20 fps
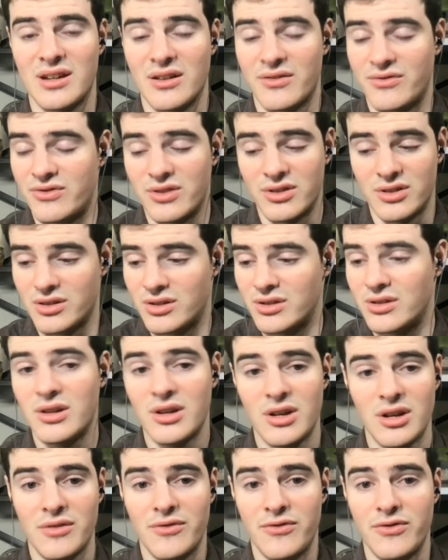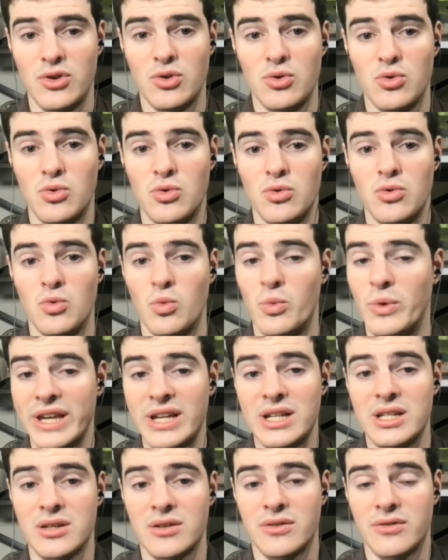of the few
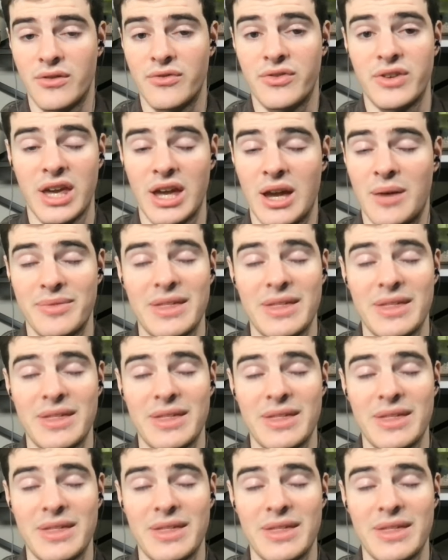weeks of, of camp.